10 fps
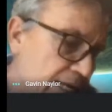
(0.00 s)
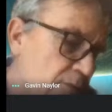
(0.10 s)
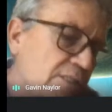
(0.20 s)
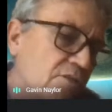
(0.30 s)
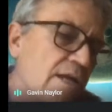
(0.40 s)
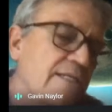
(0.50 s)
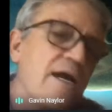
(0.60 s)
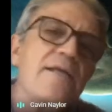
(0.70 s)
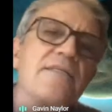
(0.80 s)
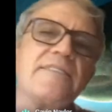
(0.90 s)
and he was trying
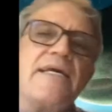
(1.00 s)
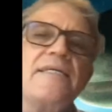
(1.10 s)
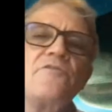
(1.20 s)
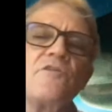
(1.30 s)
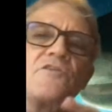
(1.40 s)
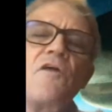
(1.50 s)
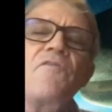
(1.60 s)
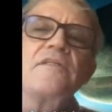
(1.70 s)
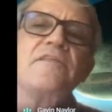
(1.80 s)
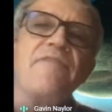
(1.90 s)
to understand
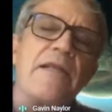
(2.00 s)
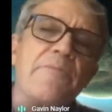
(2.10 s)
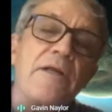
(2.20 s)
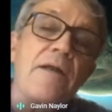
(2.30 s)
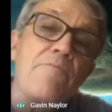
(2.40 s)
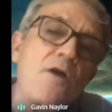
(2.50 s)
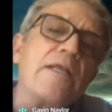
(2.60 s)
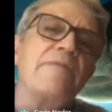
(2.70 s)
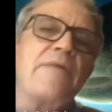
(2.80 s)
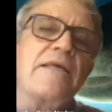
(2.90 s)
Drosophila development and model it